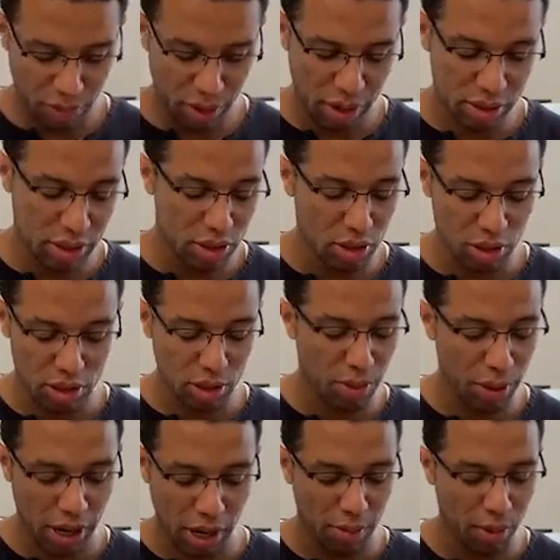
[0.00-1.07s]
And it starts to
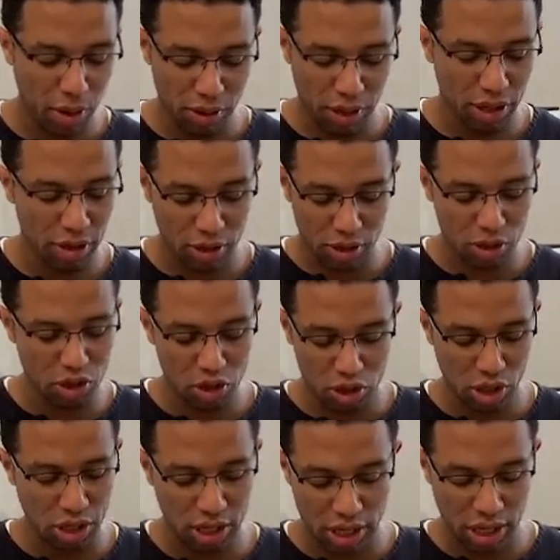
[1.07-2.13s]
pick up all the other
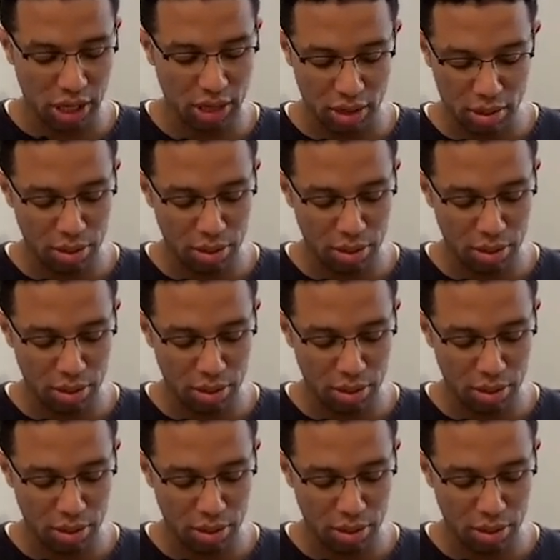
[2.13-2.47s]
junk in here.